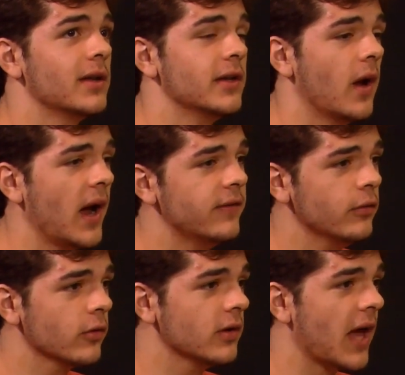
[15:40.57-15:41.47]
I've
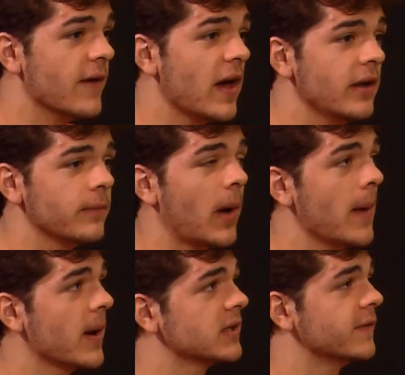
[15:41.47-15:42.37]
had
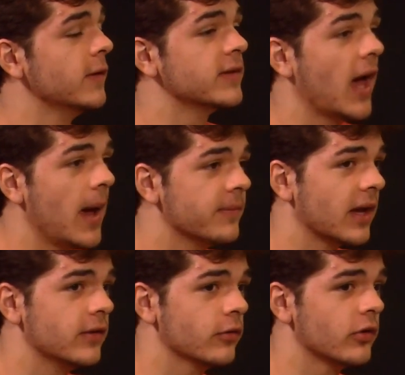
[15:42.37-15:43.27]
Popeyes a few times.
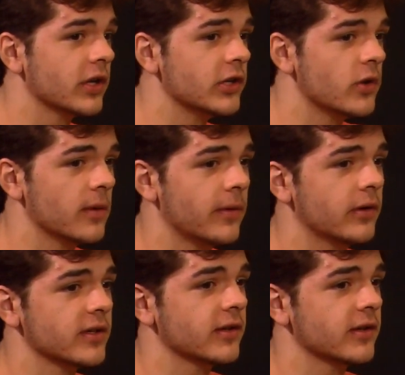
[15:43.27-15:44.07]
I do really enjoy them.